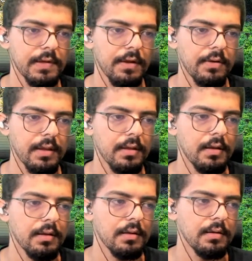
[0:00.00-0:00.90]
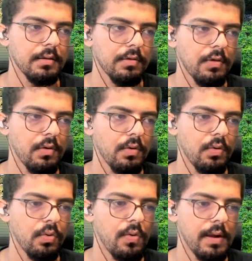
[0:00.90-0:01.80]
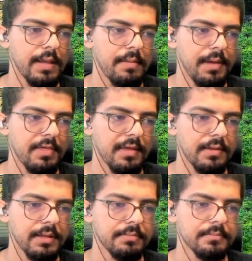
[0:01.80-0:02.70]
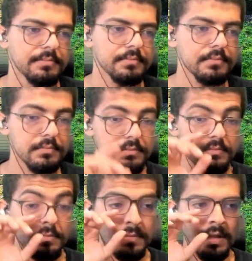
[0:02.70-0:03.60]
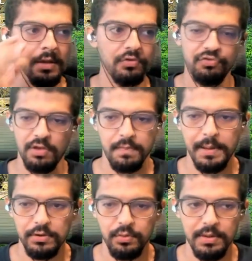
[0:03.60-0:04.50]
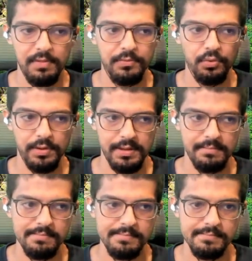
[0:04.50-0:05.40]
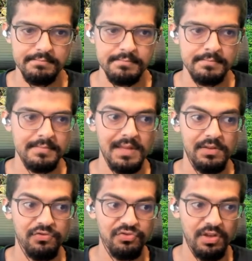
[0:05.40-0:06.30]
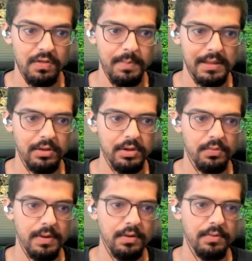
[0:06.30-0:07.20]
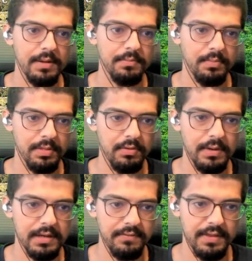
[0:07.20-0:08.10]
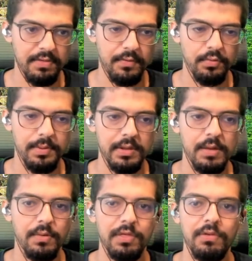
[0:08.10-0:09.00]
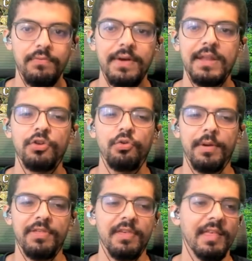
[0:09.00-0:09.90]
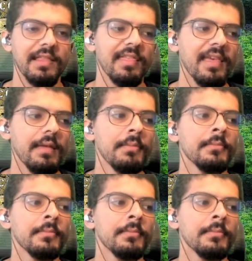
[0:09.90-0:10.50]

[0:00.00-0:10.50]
Okay. So, yeah, basically, just by doing some dorking, just by looking around, right? Once you identify this vulnerability, once you find heuristics, like let's say,